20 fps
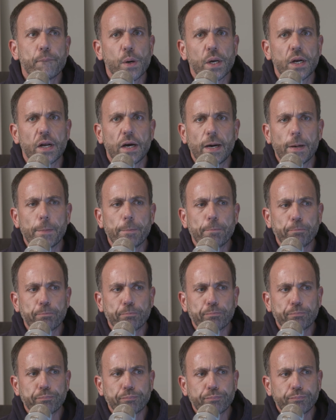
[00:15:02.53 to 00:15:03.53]
but,
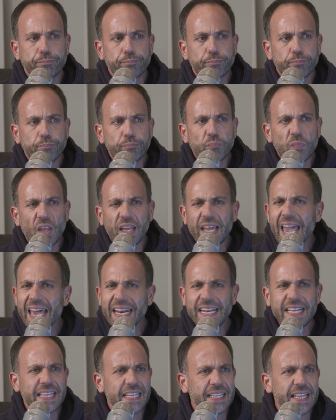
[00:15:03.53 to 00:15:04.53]

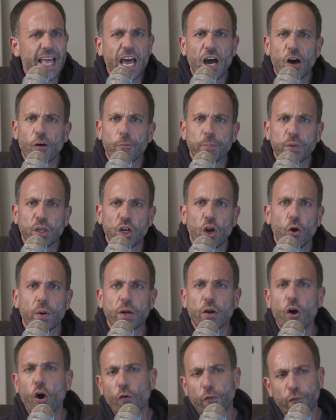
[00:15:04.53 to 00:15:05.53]
anything to help, you know,
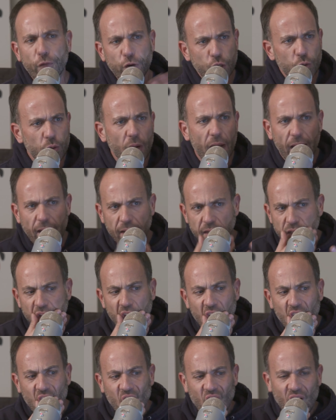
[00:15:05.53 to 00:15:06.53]
and oh, for you guys,
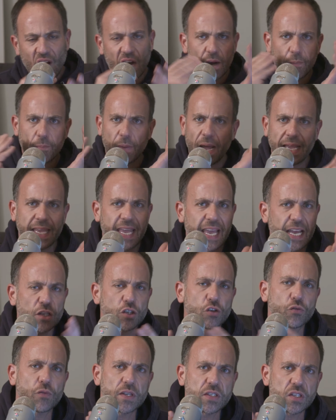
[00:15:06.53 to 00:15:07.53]
I
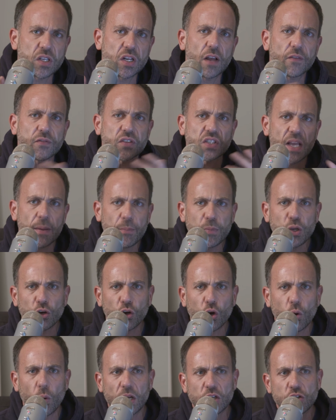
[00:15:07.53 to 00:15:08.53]
can't stress enough. Send me
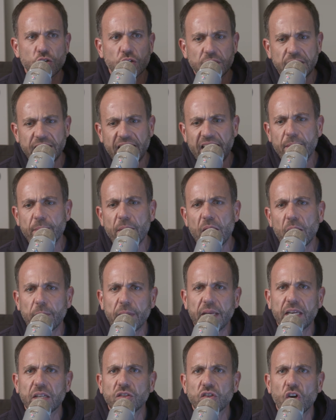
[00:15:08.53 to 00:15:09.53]
your questions. Email
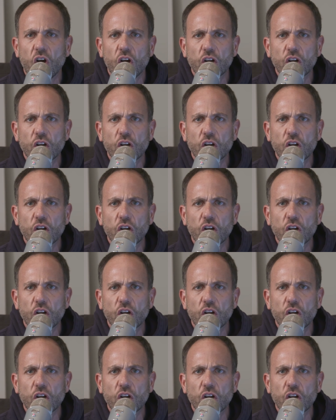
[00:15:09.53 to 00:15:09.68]
me at